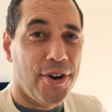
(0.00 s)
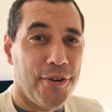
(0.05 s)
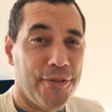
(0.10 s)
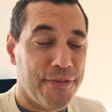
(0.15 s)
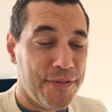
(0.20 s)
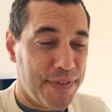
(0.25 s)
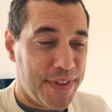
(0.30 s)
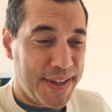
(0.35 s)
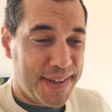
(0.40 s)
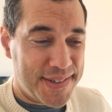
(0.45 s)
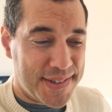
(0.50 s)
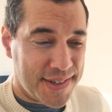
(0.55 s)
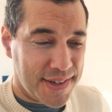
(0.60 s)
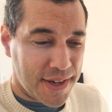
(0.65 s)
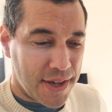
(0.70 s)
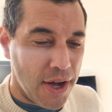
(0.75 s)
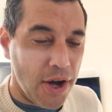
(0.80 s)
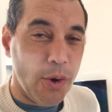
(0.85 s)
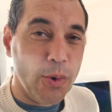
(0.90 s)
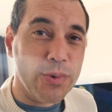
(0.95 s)
of this
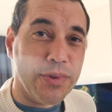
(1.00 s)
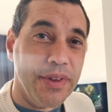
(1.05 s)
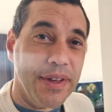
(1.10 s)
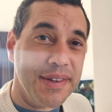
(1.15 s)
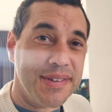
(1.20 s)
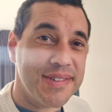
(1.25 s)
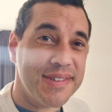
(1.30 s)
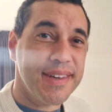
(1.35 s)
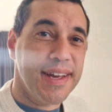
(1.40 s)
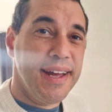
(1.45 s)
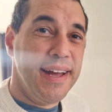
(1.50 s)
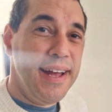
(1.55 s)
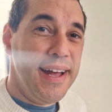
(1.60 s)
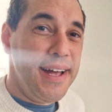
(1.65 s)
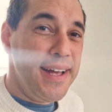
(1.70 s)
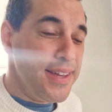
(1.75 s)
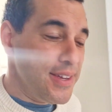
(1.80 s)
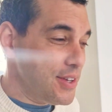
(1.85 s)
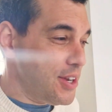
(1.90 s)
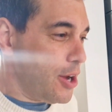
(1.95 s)
coldness.
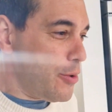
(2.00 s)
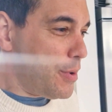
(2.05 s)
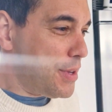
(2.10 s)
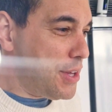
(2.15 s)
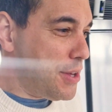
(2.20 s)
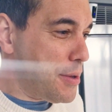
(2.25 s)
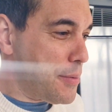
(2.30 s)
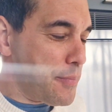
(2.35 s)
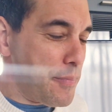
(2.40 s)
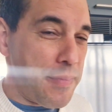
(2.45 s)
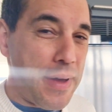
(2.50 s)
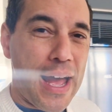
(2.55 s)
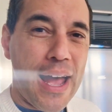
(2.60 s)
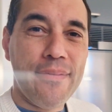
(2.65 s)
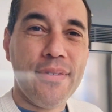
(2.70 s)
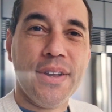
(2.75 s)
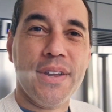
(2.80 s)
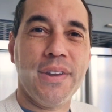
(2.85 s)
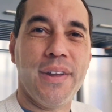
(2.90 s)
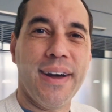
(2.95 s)
You know when you're
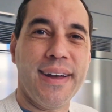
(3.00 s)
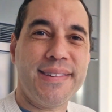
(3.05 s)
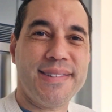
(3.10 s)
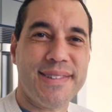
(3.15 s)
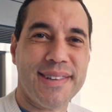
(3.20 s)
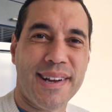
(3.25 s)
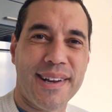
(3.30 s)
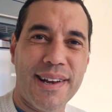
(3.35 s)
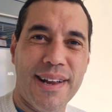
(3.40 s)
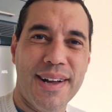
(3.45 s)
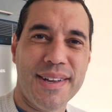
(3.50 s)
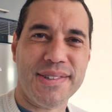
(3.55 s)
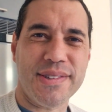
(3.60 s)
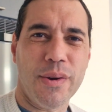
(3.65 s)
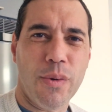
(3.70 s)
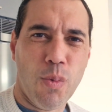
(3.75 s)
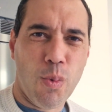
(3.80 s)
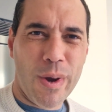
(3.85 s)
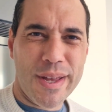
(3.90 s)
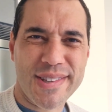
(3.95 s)
having a nice glass
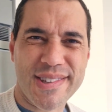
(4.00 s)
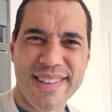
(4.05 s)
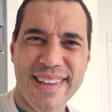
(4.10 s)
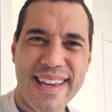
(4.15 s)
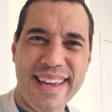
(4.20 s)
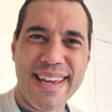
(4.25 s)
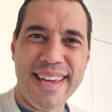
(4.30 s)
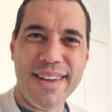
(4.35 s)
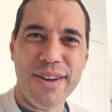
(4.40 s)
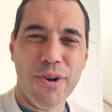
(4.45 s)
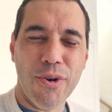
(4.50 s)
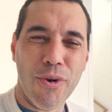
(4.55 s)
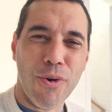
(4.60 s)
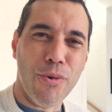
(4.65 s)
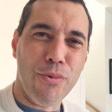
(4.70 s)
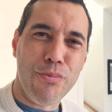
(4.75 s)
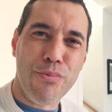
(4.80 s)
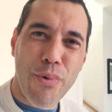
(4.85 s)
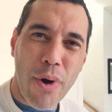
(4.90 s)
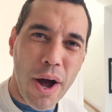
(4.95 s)
of whiskey
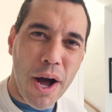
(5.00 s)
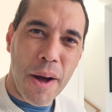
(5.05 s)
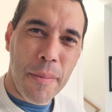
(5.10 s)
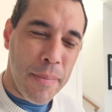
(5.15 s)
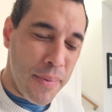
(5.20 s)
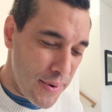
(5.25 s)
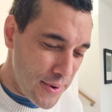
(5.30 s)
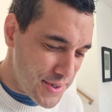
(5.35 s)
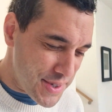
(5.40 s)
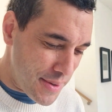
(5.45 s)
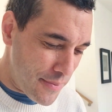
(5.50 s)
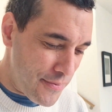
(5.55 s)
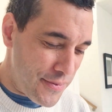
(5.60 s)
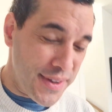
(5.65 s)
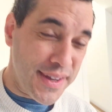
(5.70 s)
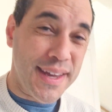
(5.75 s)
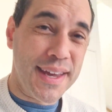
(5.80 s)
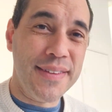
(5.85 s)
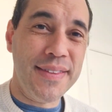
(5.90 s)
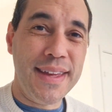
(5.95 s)
or rum or
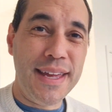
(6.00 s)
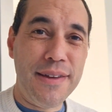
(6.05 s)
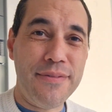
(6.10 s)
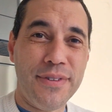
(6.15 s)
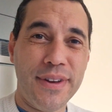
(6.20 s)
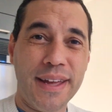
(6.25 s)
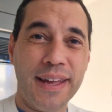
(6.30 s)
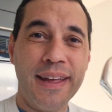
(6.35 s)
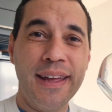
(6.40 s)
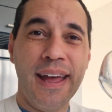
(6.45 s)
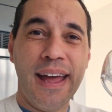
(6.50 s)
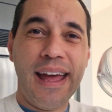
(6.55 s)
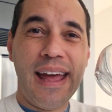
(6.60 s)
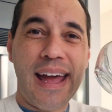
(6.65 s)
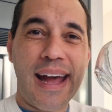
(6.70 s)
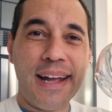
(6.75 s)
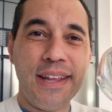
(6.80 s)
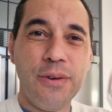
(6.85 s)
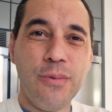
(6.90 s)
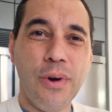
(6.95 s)
something in the evening
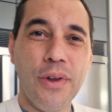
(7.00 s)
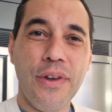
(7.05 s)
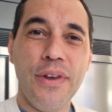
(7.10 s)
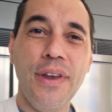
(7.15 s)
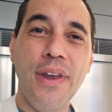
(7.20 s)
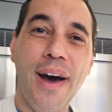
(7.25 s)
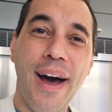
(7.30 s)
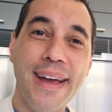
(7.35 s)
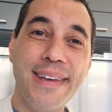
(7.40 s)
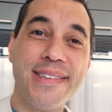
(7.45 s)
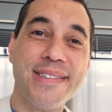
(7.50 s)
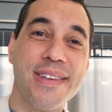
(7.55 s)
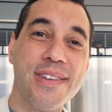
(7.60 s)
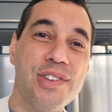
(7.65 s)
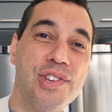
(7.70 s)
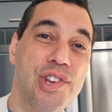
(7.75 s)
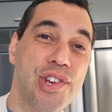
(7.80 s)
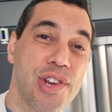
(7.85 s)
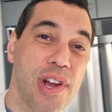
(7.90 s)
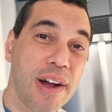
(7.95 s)
and you want nice
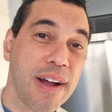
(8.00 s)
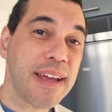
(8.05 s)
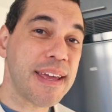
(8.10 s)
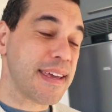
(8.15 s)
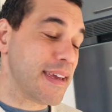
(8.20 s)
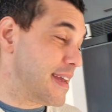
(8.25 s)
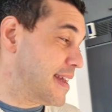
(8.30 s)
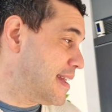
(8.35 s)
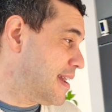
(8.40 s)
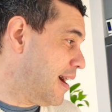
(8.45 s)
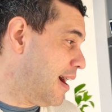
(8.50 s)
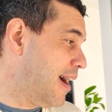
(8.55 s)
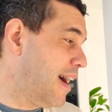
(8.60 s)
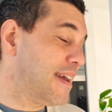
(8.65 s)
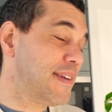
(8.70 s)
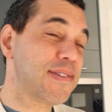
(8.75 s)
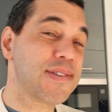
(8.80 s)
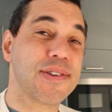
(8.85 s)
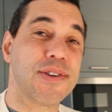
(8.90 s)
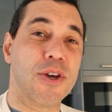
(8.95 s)
chunky
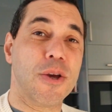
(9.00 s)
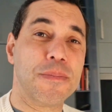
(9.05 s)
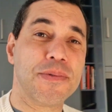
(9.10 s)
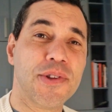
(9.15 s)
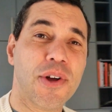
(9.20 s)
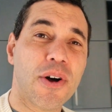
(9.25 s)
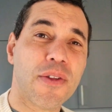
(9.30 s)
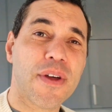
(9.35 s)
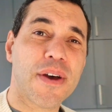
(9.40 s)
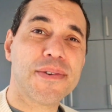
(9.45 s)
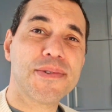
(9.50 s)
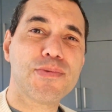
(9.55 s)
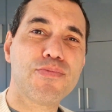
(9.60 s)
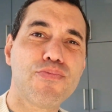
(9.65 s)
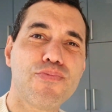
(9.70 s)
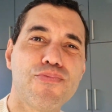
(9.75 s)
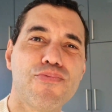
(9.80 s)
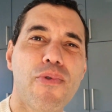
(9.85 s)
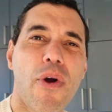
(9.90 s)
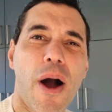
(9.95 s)
ice cubes, not those
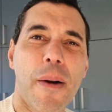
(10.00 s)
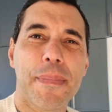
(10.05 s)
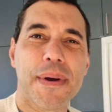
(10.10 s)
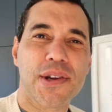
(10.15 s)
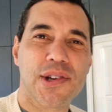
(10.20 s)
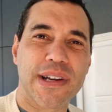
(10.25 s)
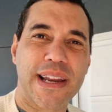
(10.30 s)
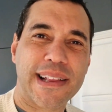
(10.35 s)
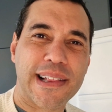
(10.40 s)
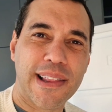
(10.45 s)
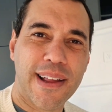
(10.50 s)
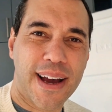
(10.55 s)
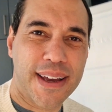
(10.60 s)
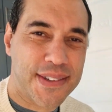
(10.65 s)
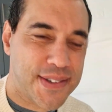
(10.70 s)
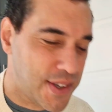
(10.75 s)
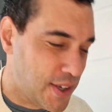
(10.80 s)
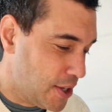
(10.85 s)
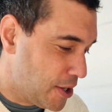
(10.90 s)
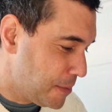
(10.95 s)
rubbish little
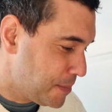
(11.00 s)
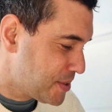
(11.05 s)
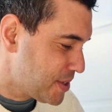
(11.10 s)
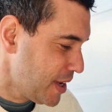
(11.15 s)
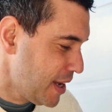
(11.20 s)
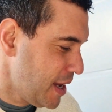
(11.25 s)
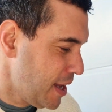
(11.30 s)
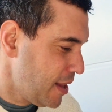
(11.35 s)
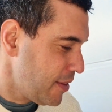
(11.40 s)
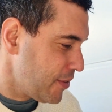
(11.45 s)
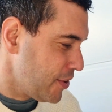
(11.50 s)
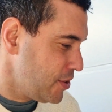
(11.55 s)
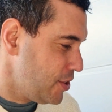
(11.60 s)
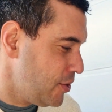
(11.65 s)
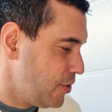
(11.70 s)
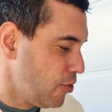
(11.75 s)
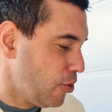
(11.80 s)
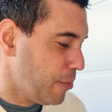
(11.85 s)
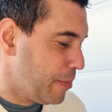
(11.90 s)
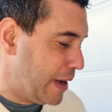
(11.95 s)
ice cubes that
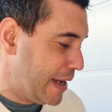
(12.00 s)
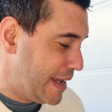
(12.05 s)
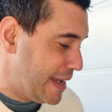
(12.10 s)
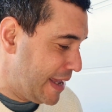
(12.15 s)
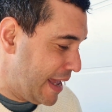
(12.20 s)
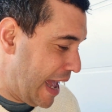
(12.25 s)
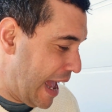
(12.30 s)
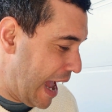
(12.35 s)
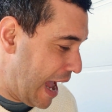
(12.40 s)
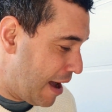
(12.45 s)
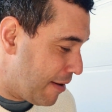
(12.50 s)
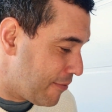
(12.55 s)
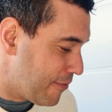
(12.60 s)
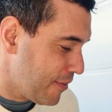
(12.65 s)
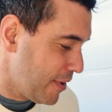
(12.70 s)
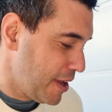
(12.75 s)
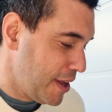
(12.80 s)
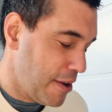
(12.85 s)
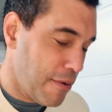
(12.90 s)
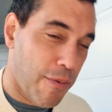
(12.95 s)
you normally have.
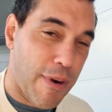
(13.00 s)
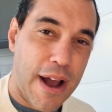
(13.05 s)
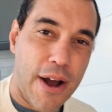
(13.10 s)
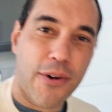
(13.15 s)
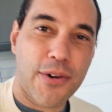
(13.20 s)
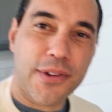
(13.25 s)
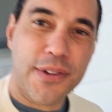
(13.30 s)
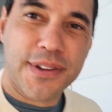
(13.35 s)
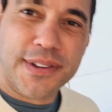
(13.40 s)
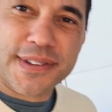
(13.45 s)
Well,